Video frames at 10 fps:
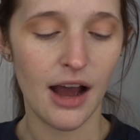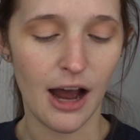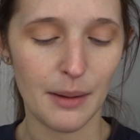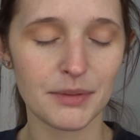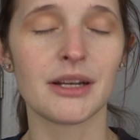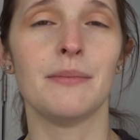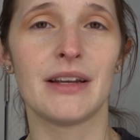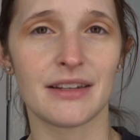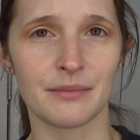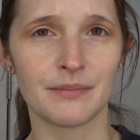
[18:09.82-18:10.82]

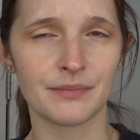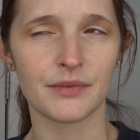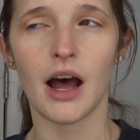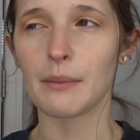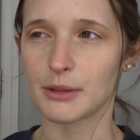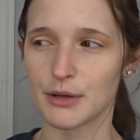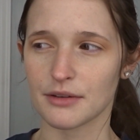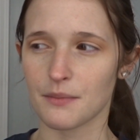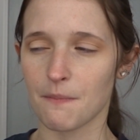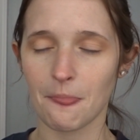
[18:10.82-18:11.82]
Optimism.
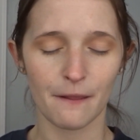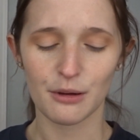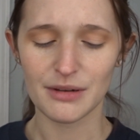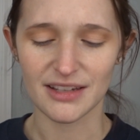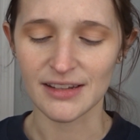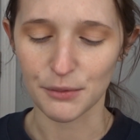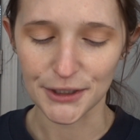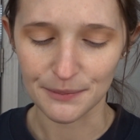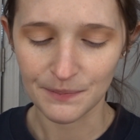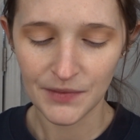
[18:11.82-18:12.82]
Why am I saying that
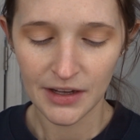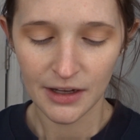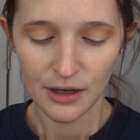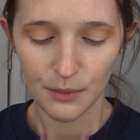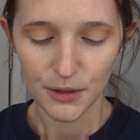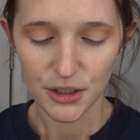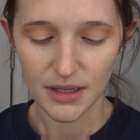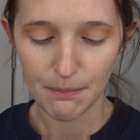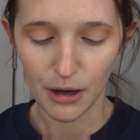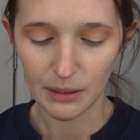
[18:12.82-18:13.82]
weird? Which is
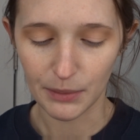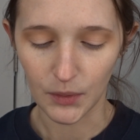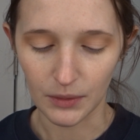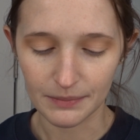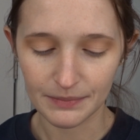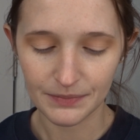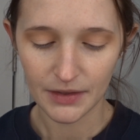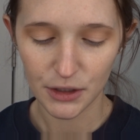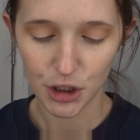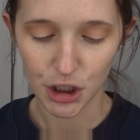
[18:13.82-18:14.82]
the purple
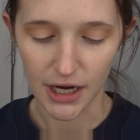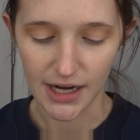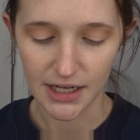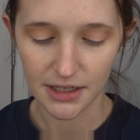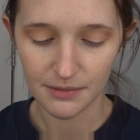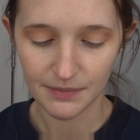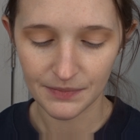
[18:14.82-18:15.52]
shade.